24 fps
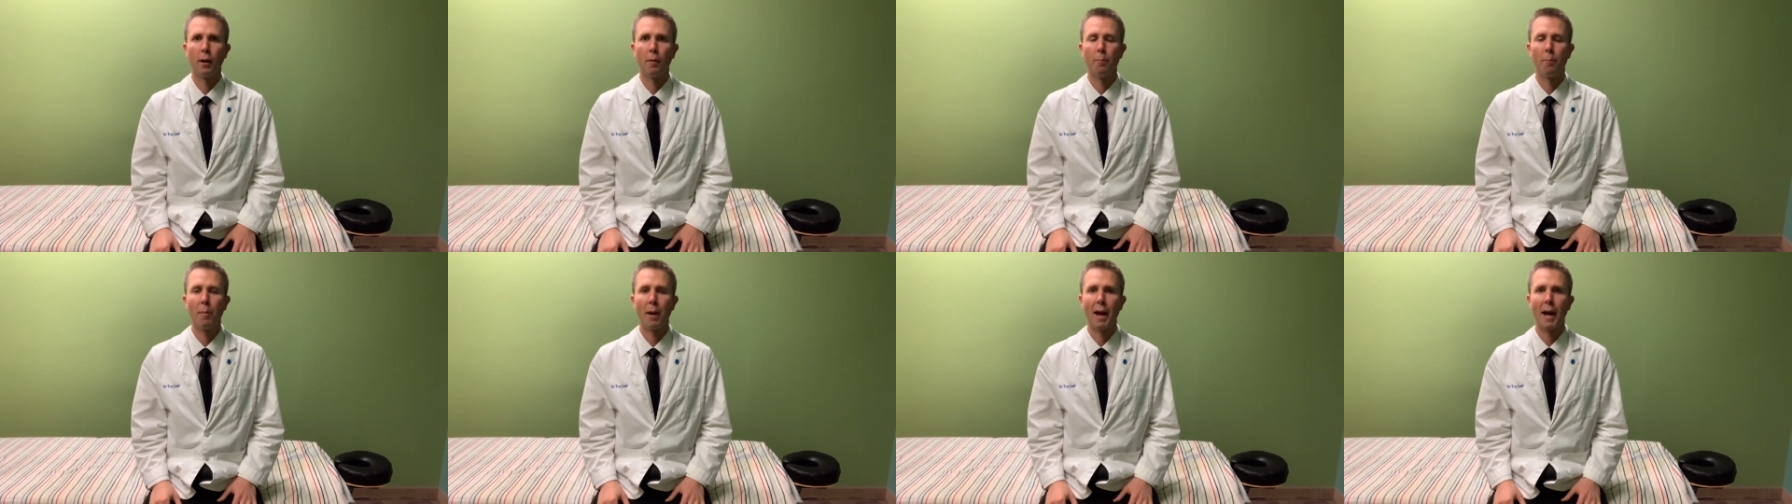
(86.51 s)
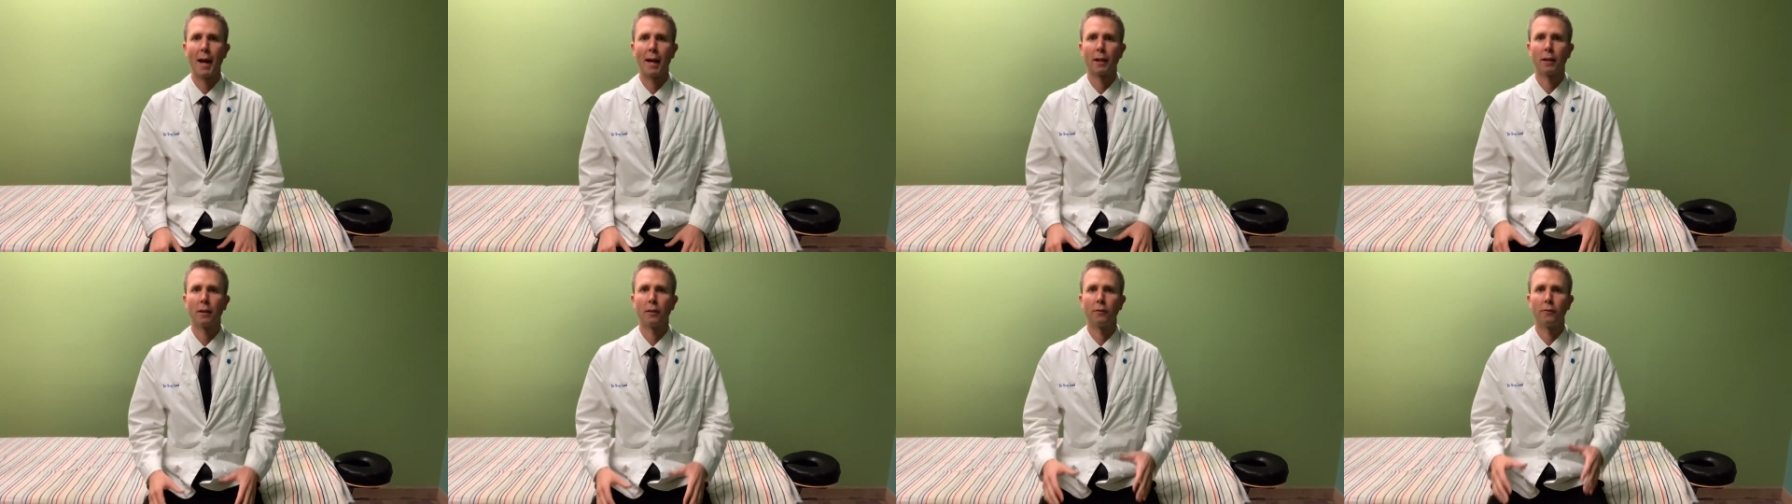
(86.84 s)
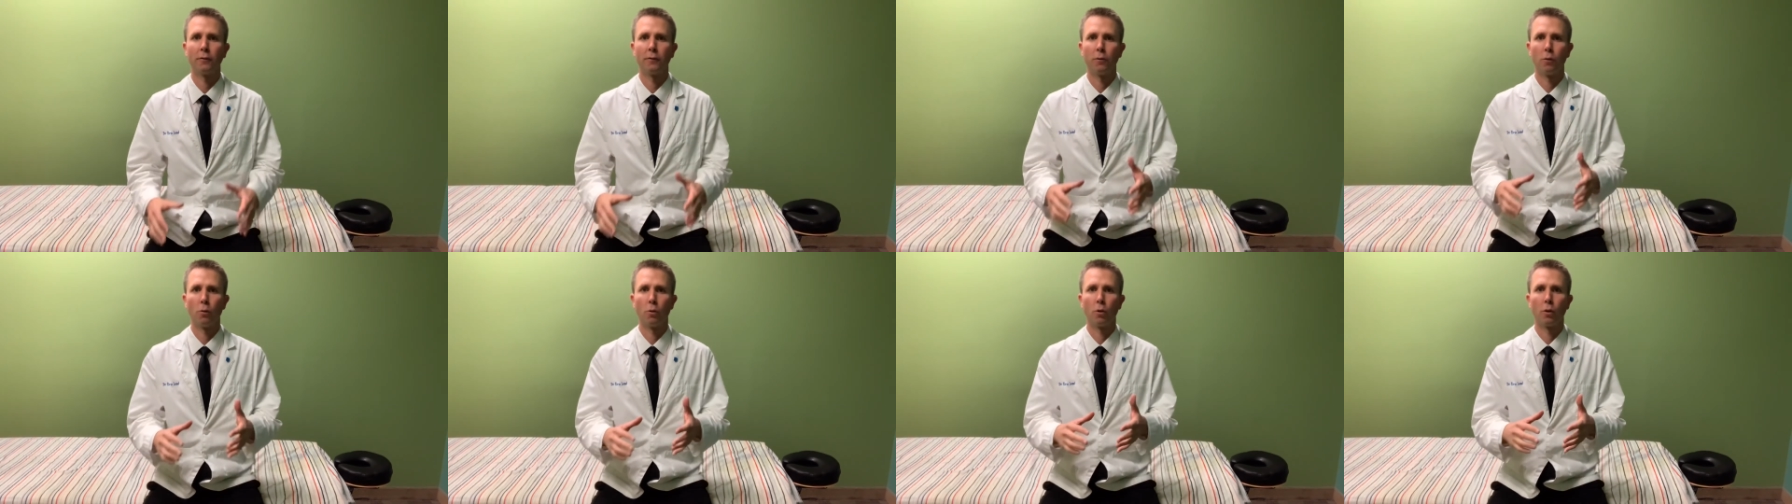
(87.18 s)
back and
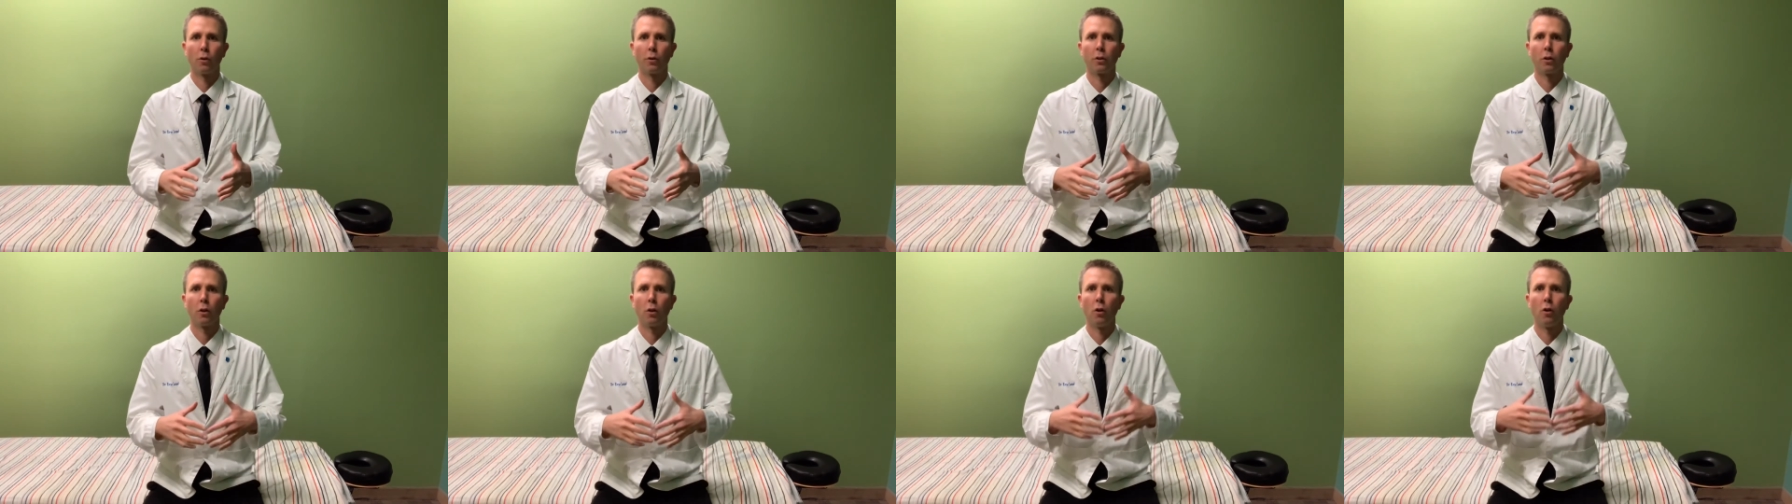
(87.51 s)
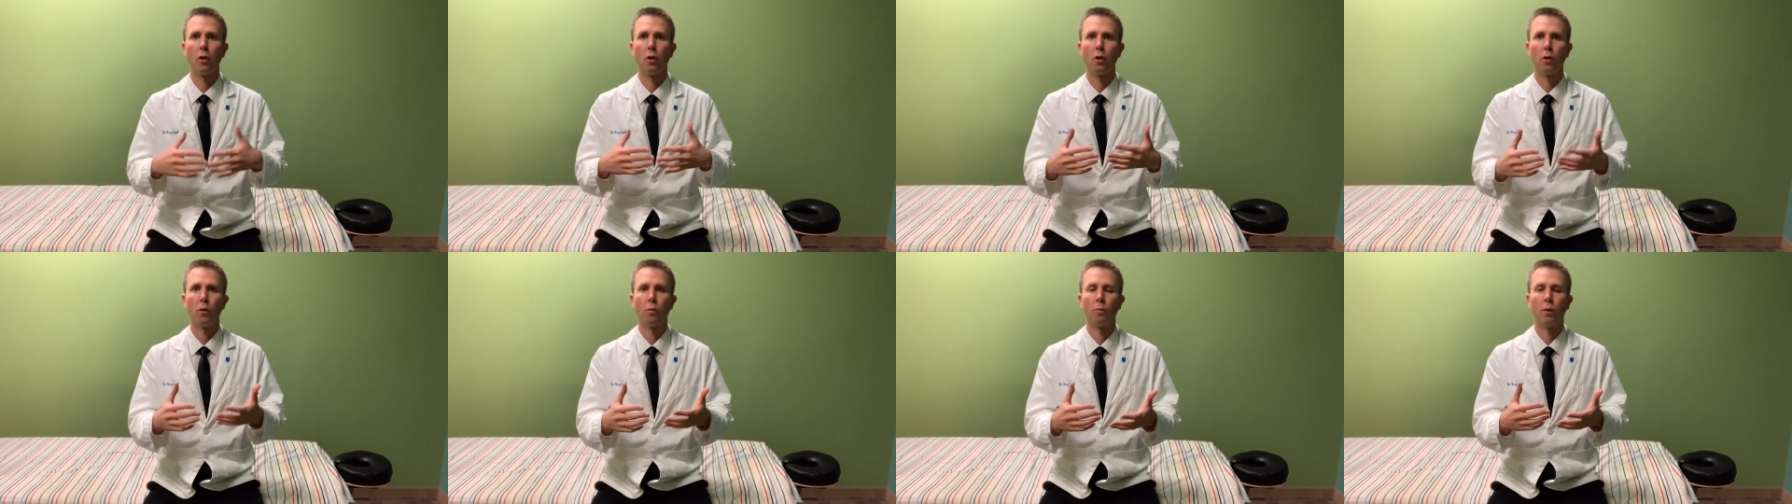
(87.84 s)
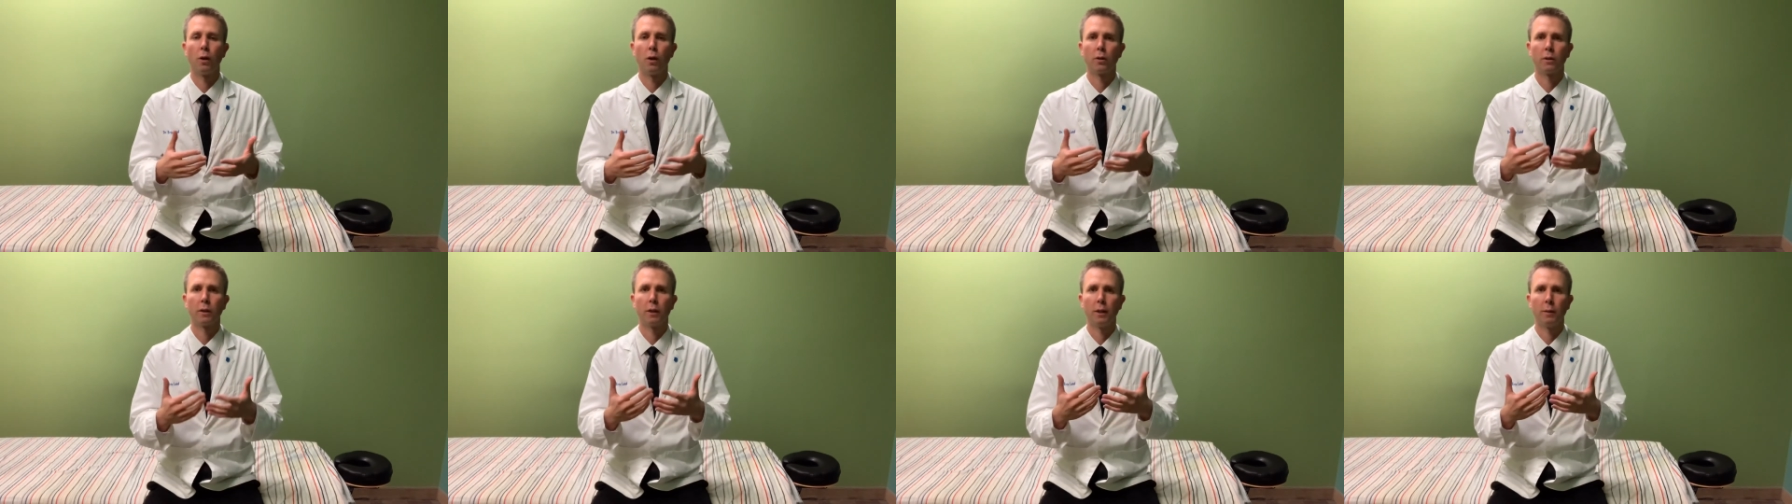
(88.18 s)
forth, all
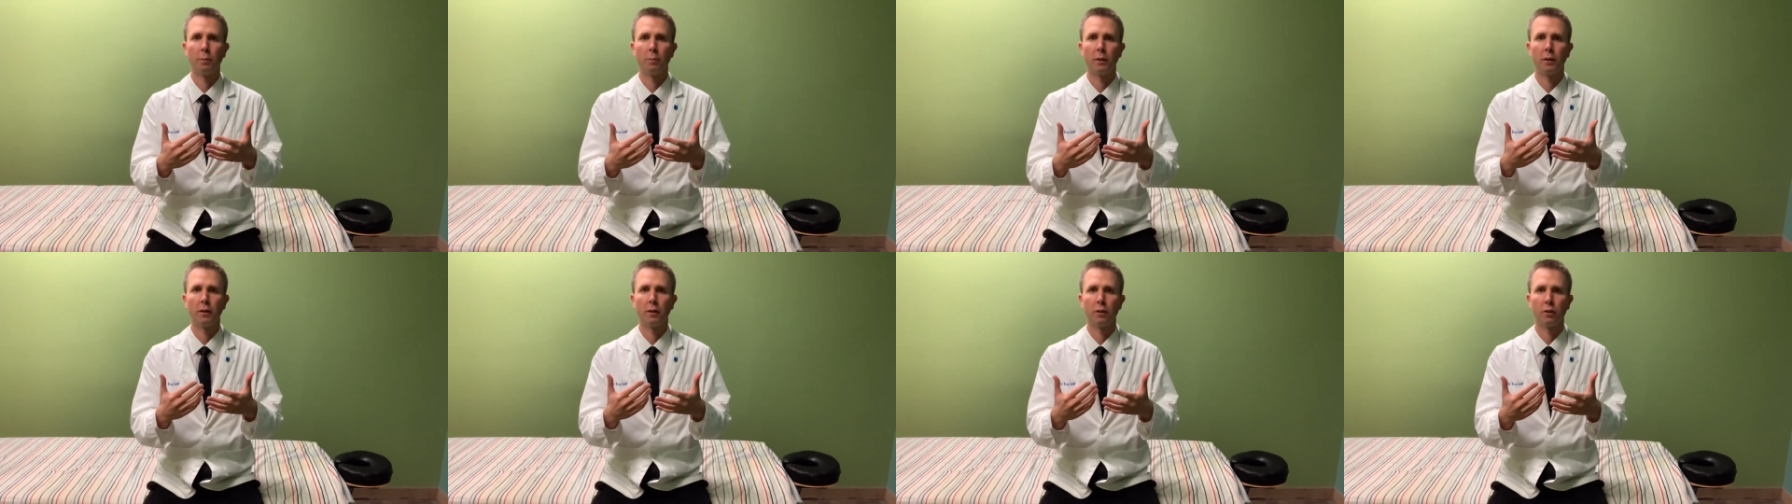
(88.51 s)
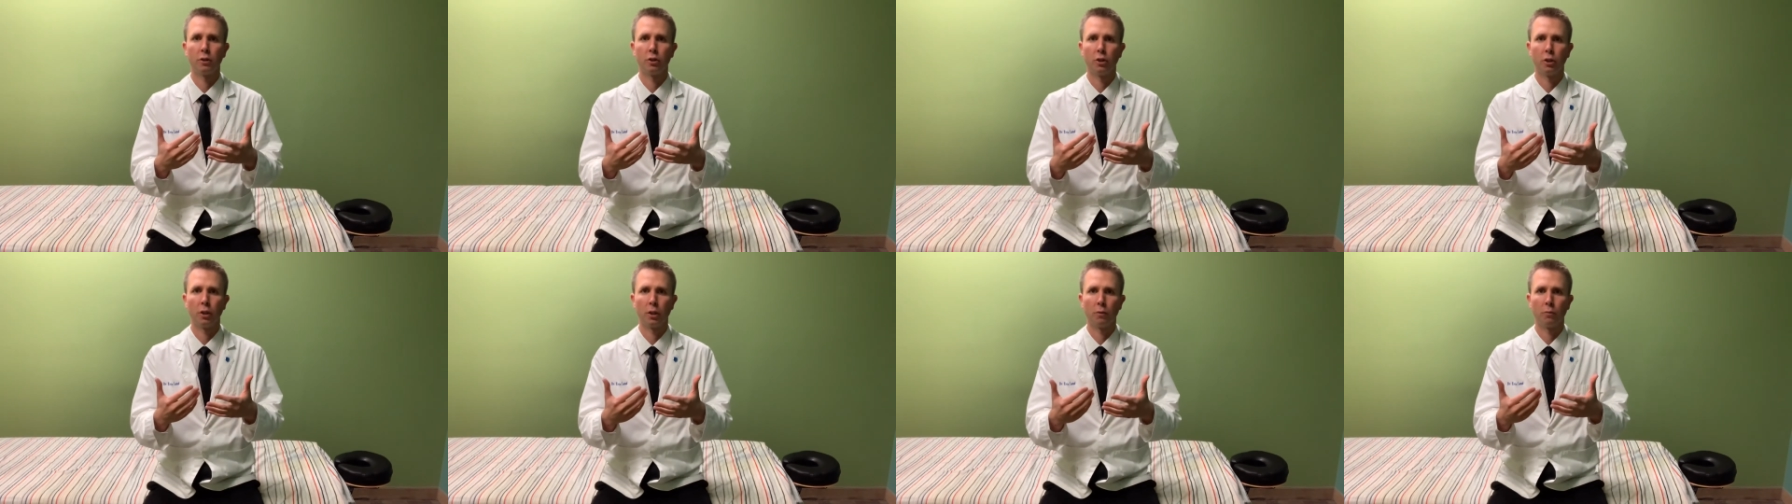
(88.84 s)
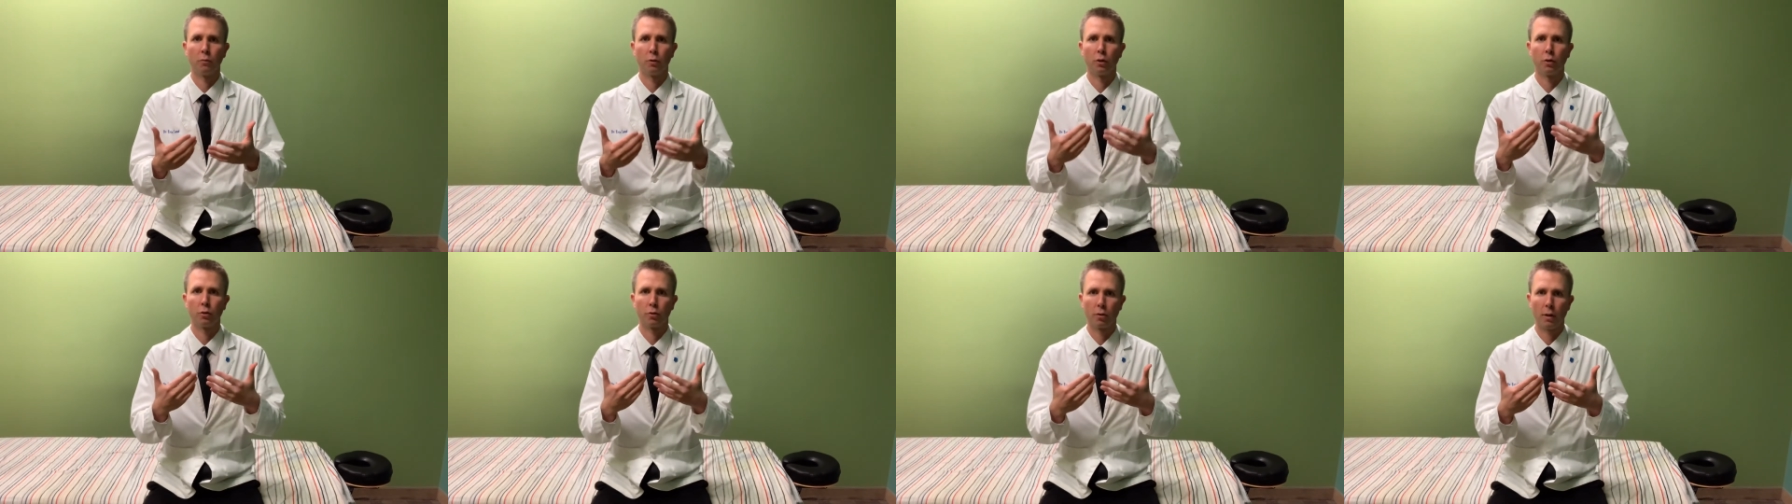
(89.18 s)
while keeping the chin
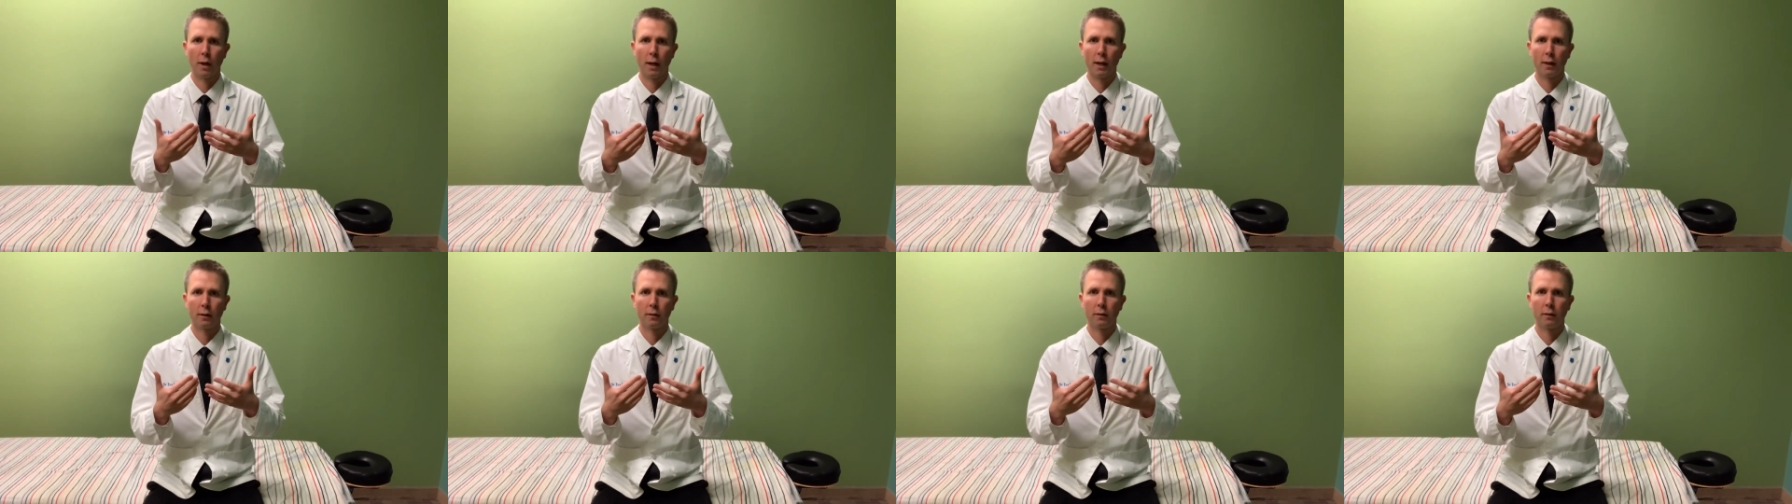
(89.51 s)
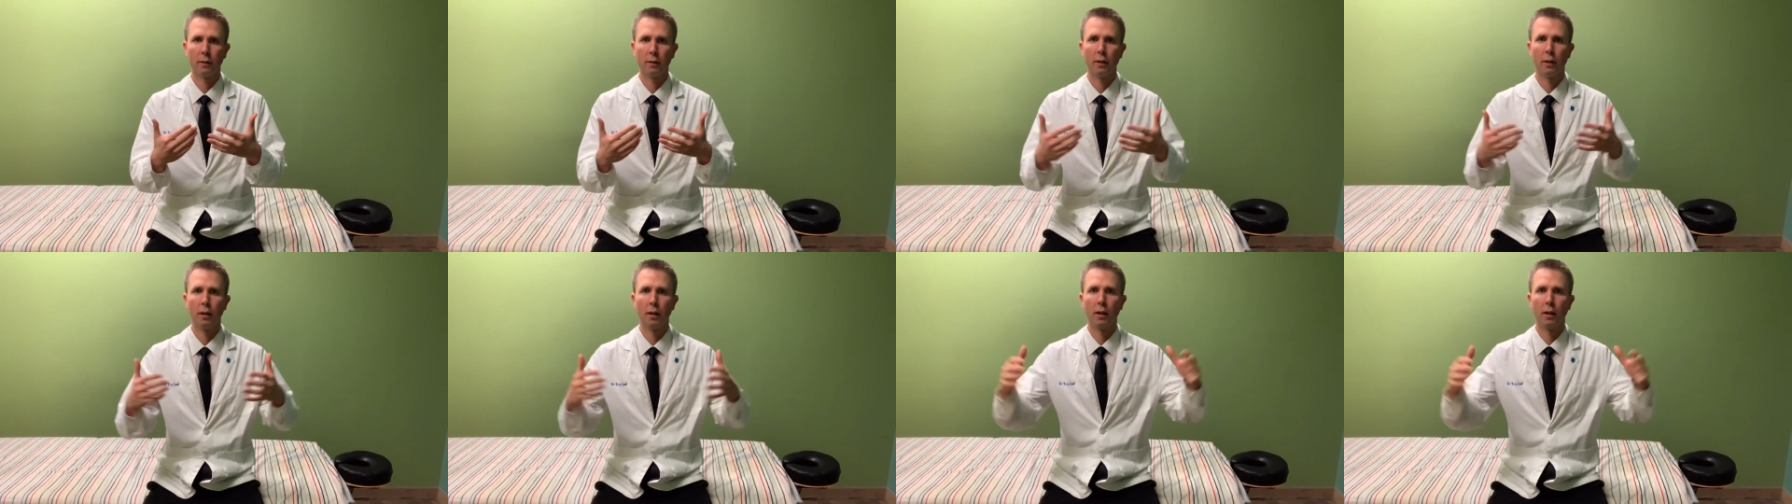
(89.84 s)
retracted